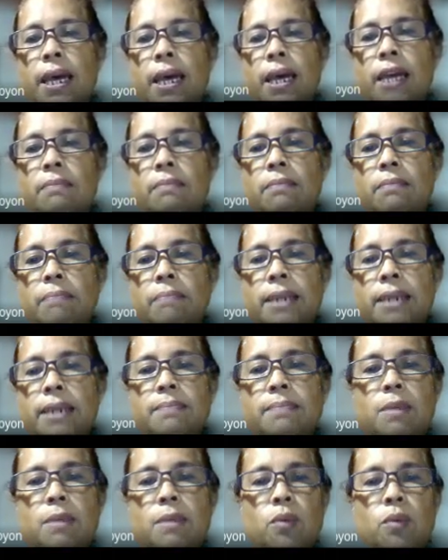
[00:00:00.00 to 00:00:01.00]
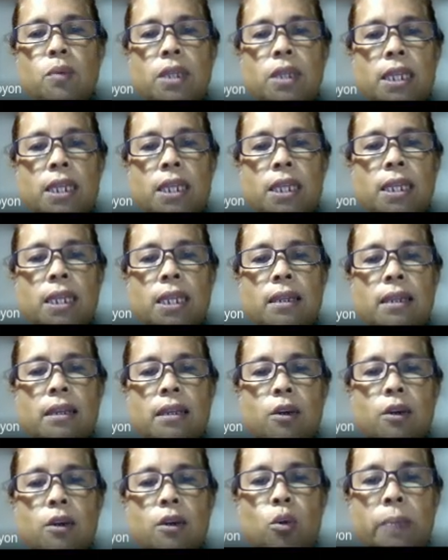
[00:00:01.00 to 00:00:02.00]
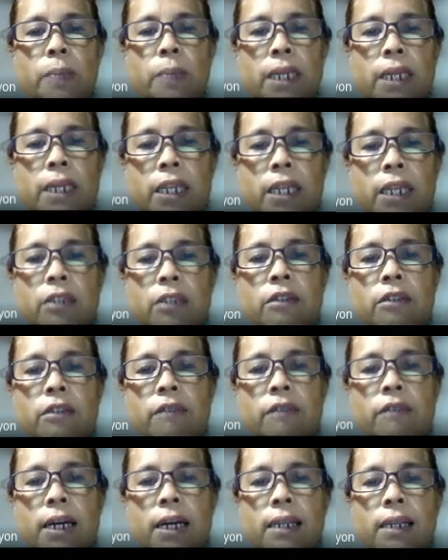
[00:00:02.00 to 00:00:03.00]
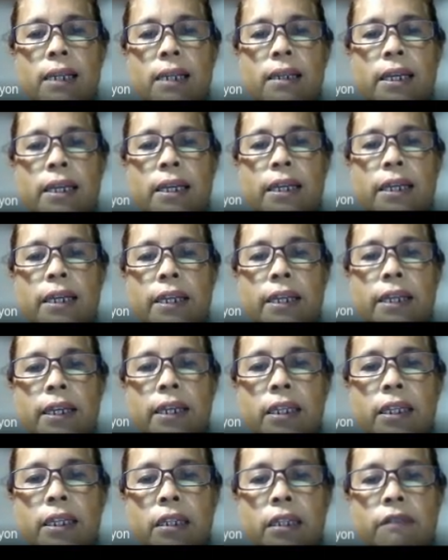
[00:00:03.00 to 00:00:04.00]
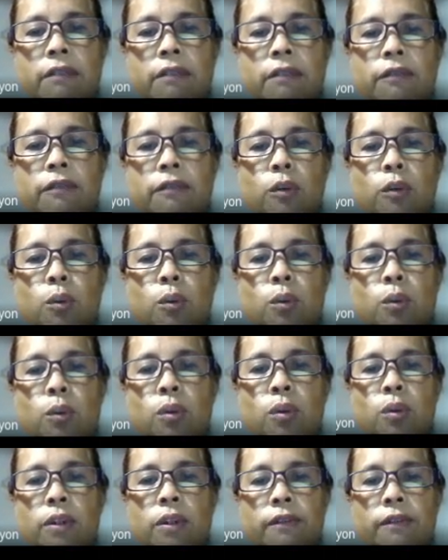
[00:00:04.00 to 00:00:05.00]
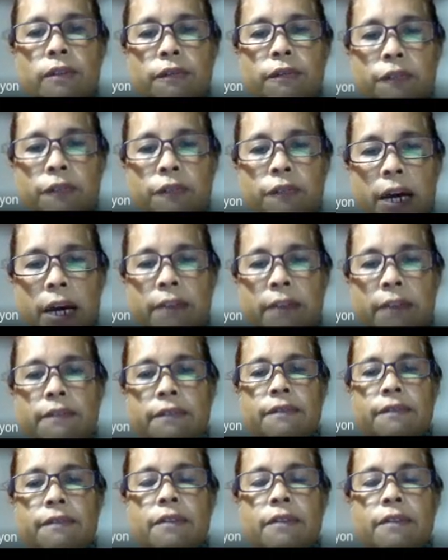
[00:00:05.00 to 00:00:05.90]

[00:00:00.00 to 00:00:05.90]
and must be within the open interval -2, 5.